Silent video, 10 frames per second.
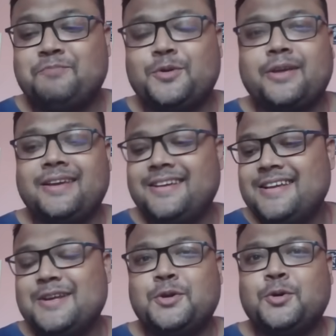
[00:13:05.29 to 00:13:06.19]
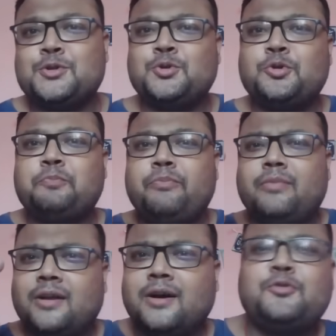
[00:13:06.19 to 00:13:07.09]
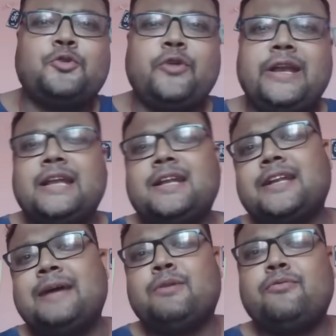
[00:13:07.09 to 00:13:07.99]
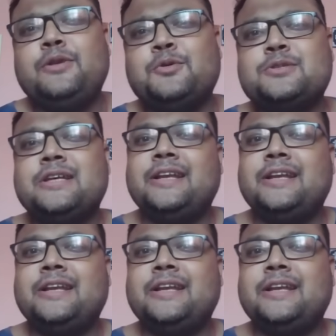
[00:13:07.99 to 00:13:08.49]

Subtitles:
Okay, those who love to trade at the time of news,